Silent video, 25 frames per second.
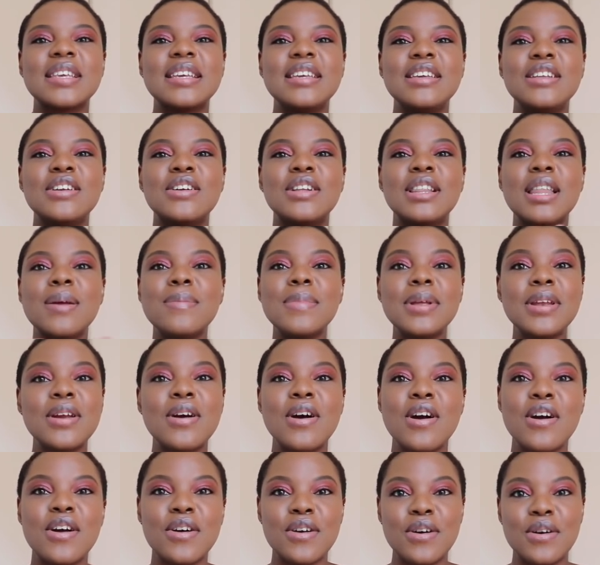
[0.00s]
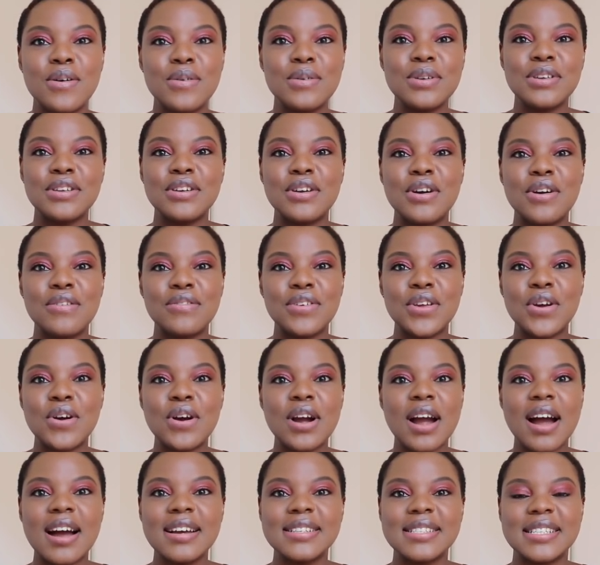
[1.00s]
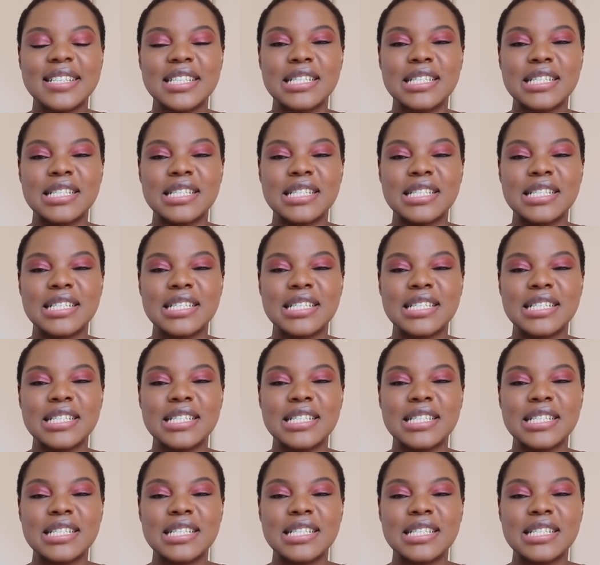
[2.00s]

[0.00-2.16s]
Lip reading: You know, let me know, you know, of your guys'